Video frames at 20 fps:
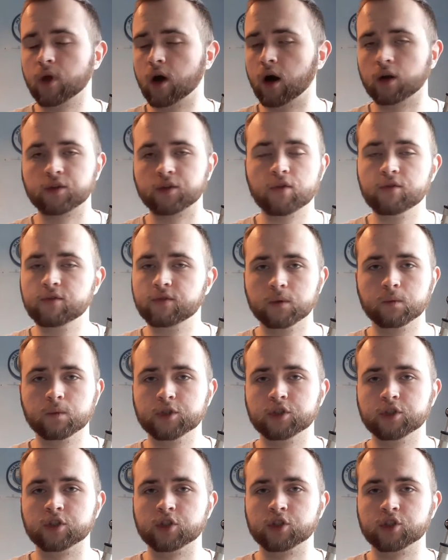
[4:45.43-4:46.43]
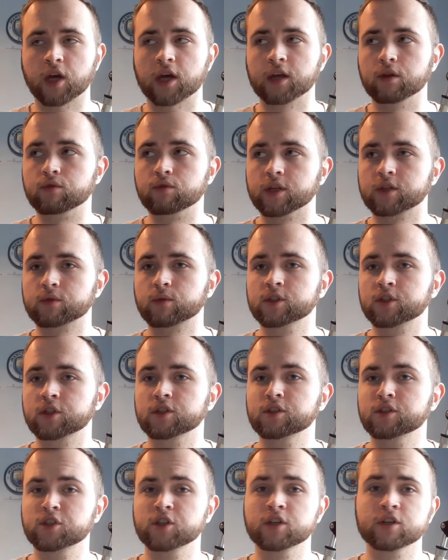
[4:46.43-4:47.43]
I don't think we should just take the risk. We
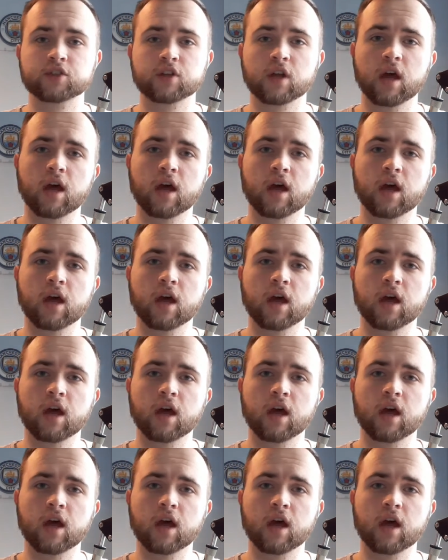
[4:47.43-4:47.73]
should just